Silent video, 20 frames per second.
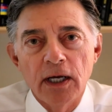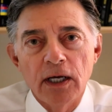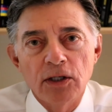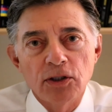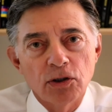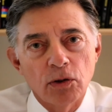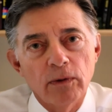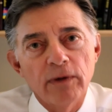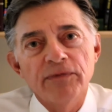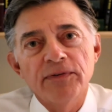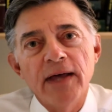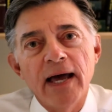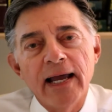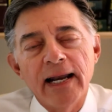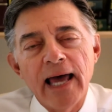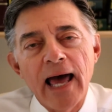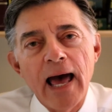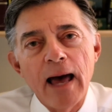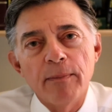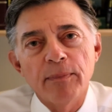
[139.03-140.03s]
So if that
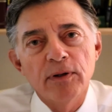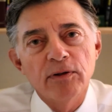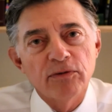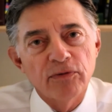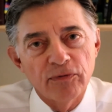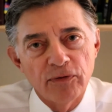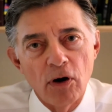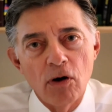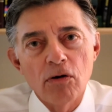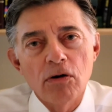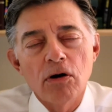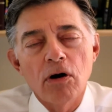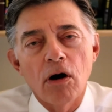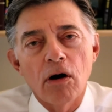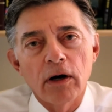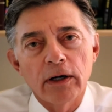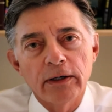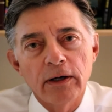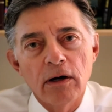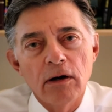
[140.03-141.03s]
happens, phone
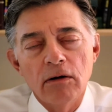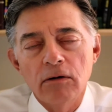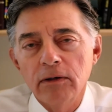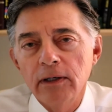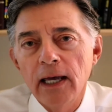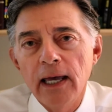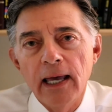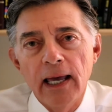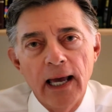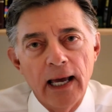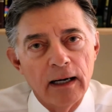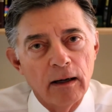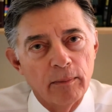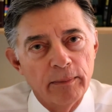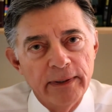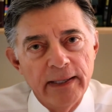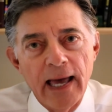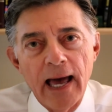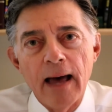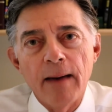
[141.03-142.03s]
Cardone and I'll
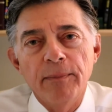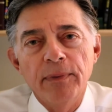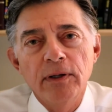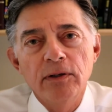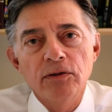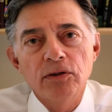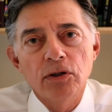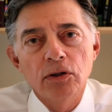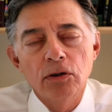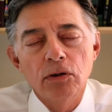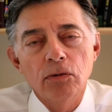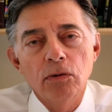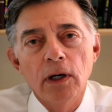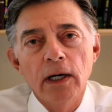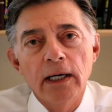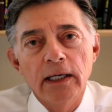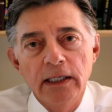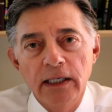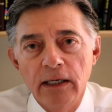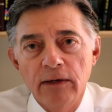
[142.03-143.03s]
be happy to
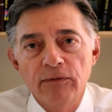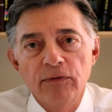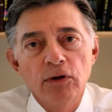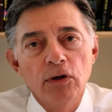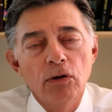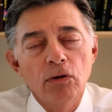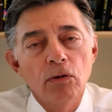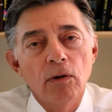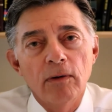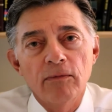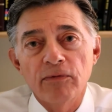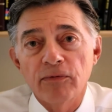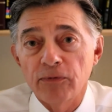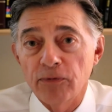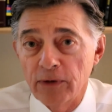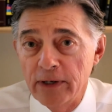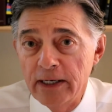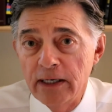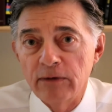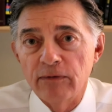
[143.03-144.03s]
give you
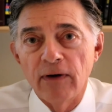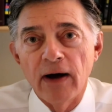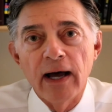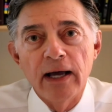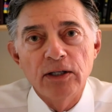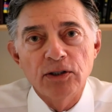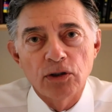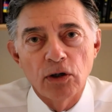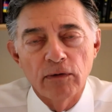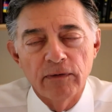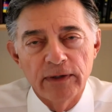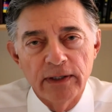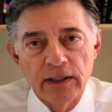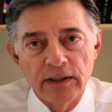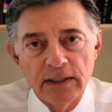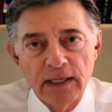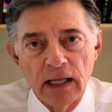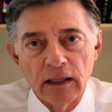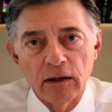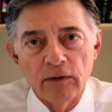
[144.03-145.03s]
free advice over the
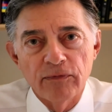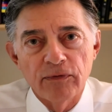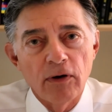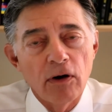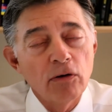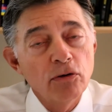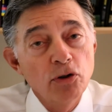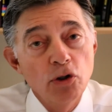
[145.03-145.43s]
telephone.